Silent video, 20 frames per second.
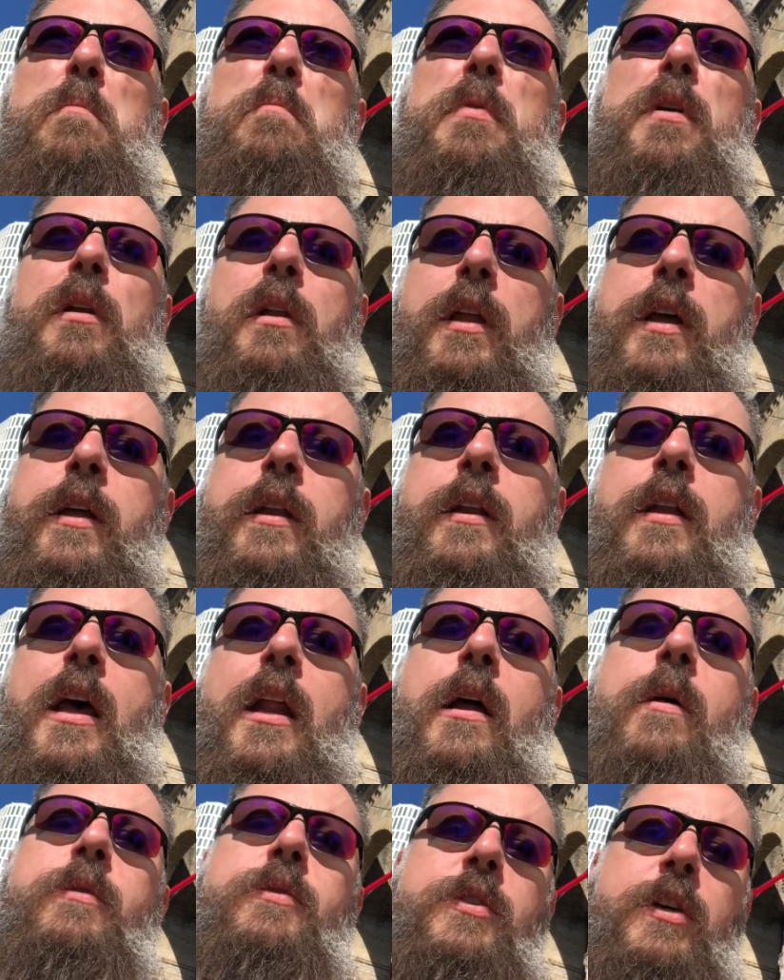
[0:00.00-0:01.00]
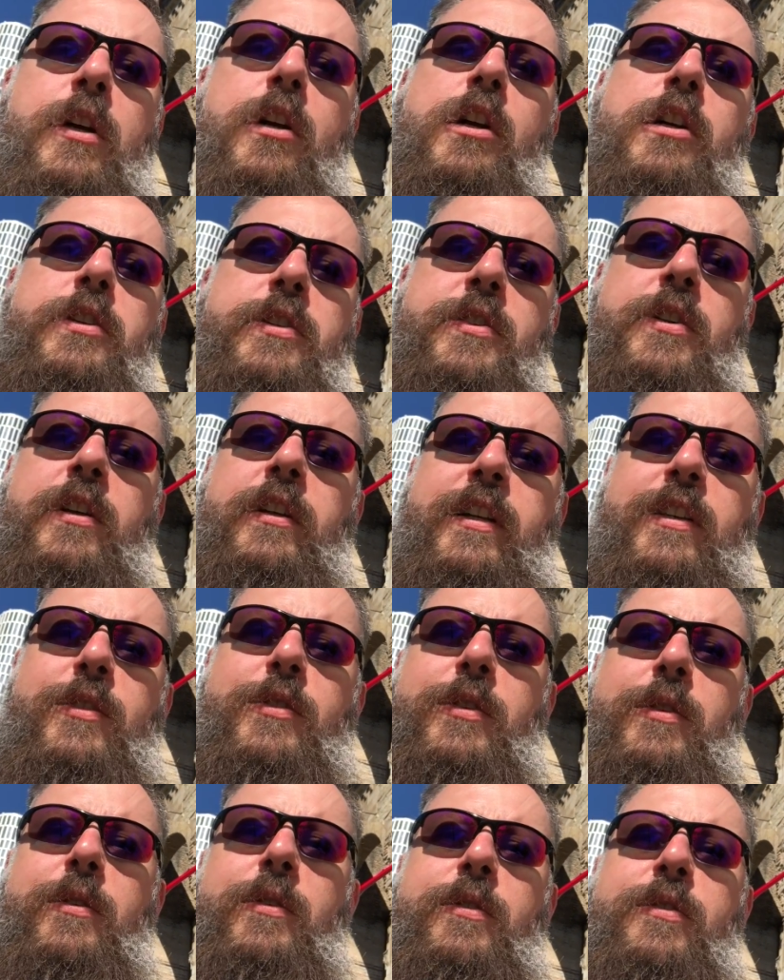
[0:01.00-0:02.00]
Berlin, and I was encouraged certainly
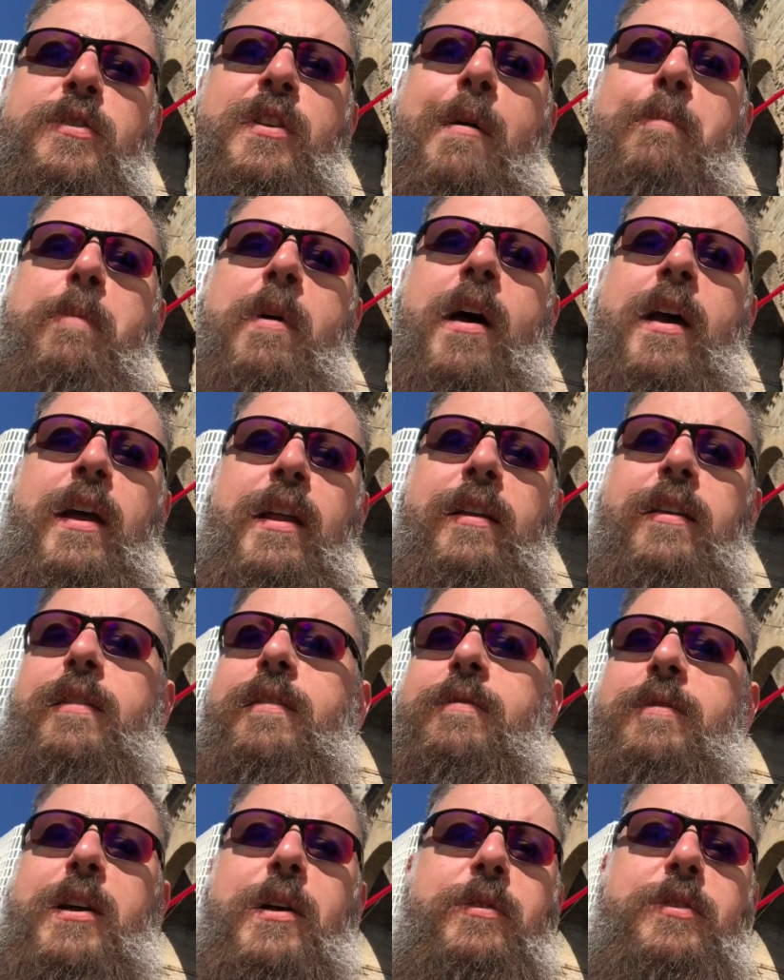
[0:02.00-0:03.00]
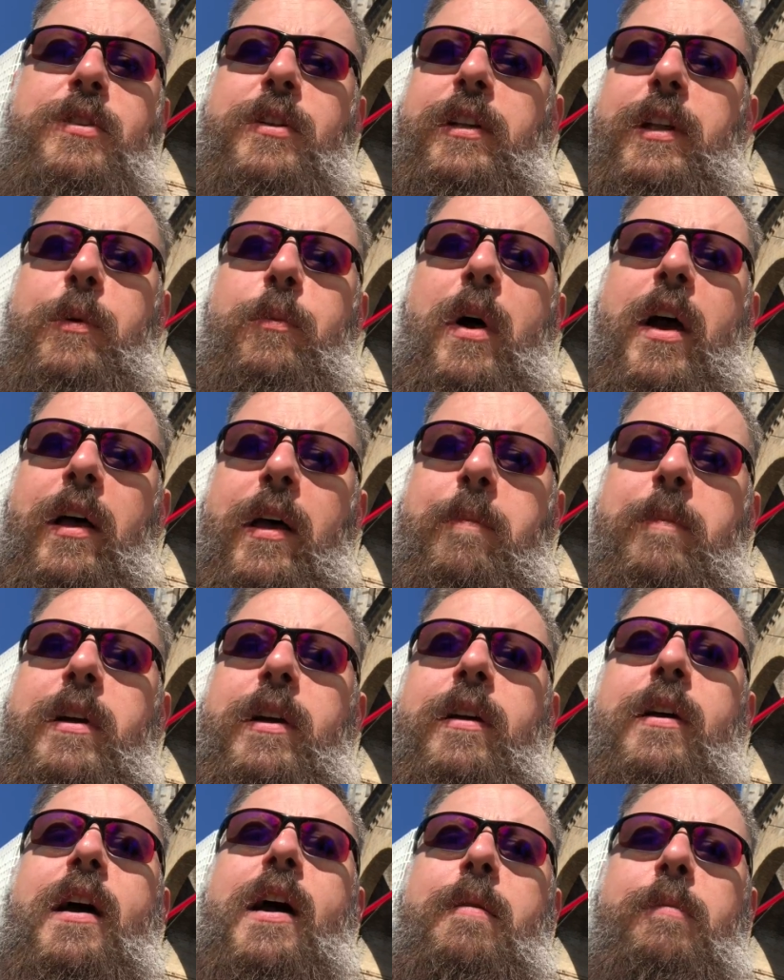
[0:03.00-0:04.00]
to stop by, and certainly while I'm
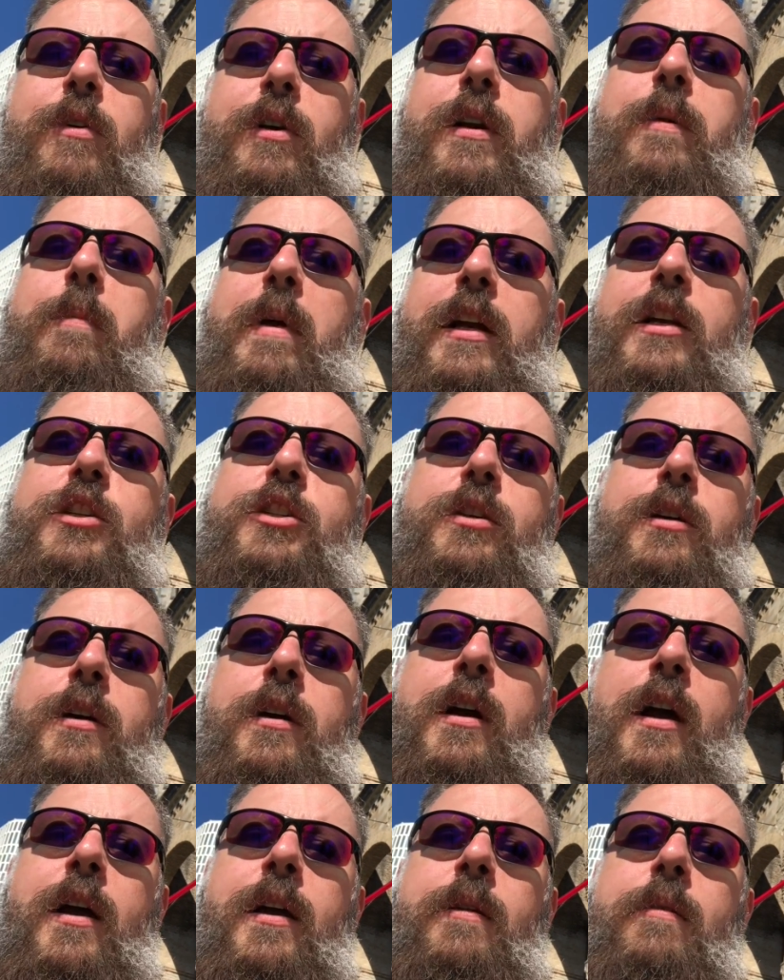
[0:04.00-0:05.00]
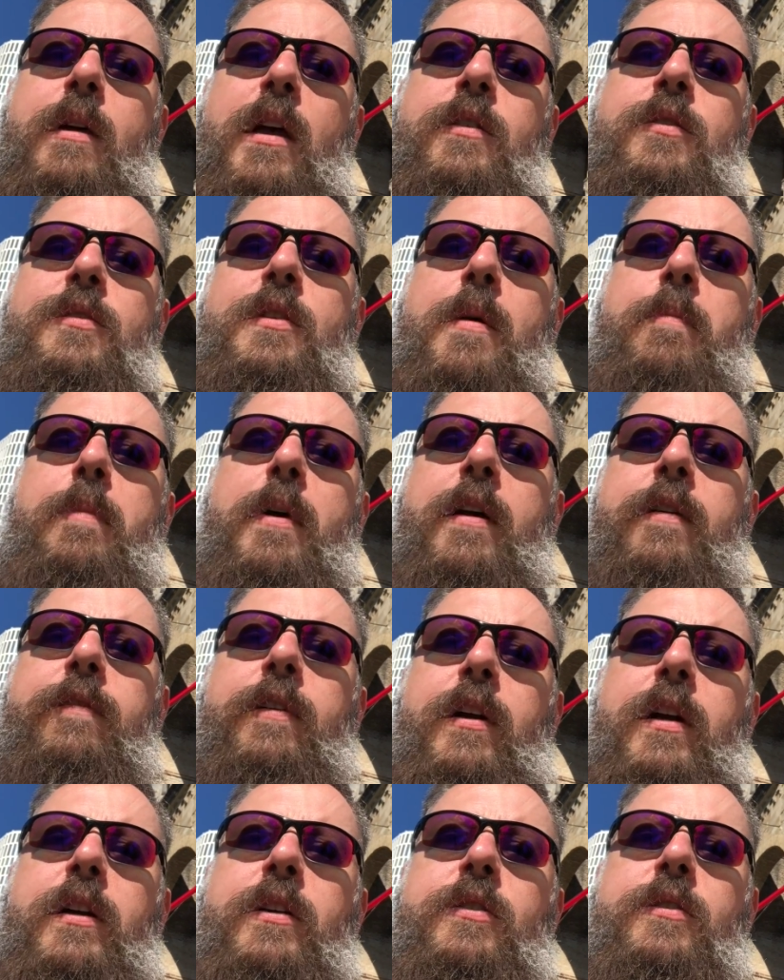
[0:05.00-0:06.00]
here, I'm going to make sure I stop by
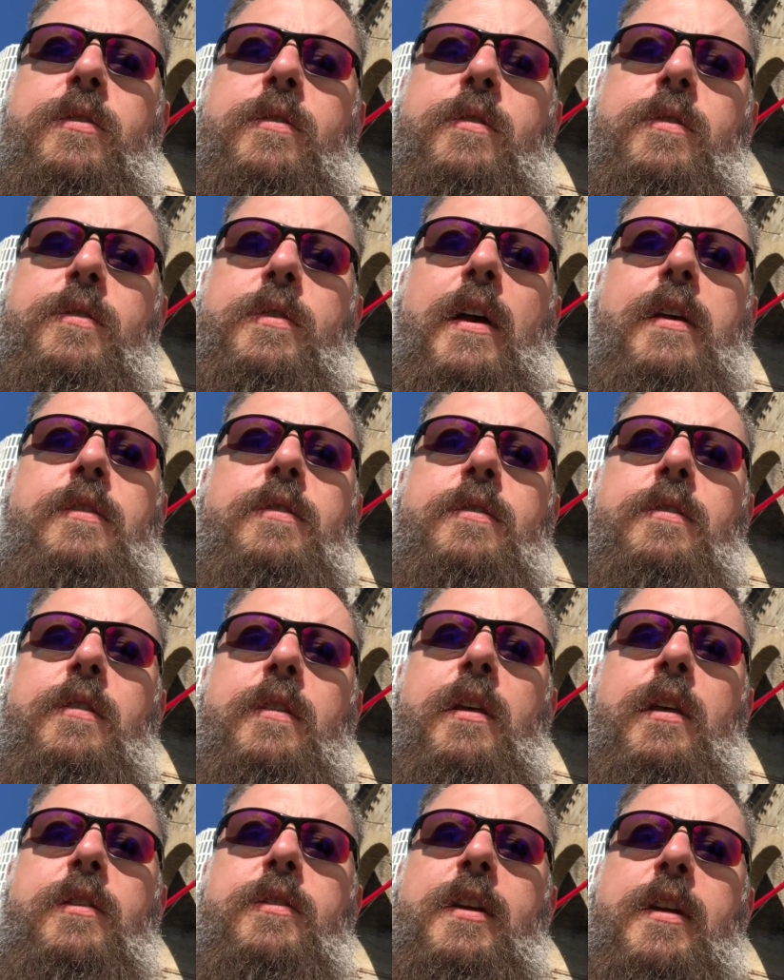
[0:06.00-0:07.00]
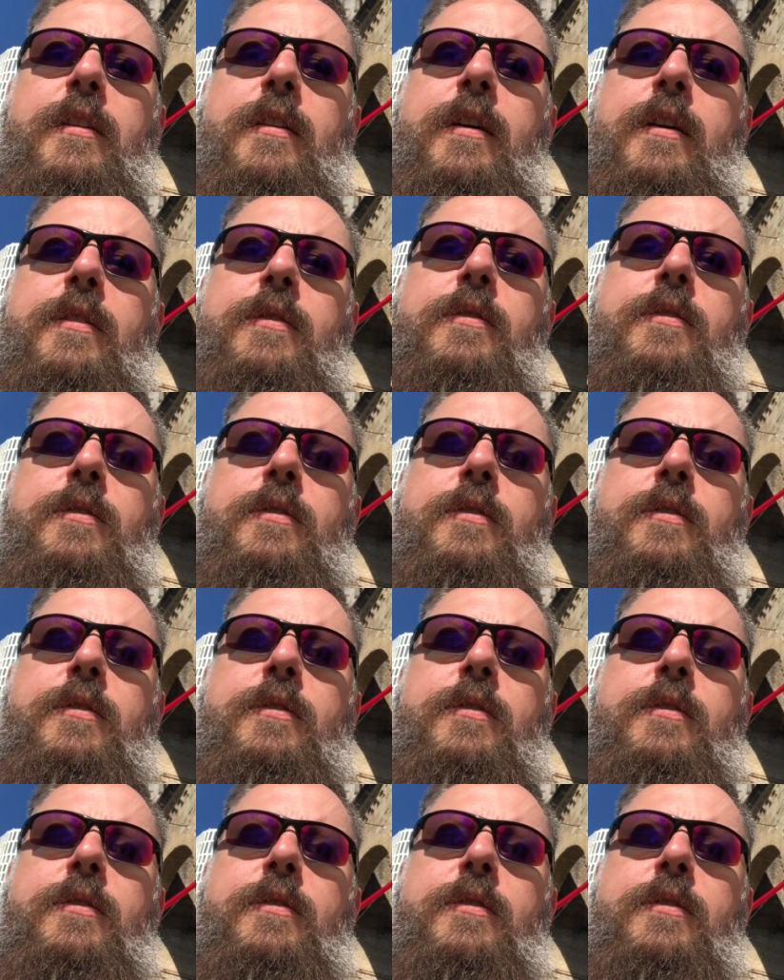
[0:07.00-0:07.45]
various sites and things like this.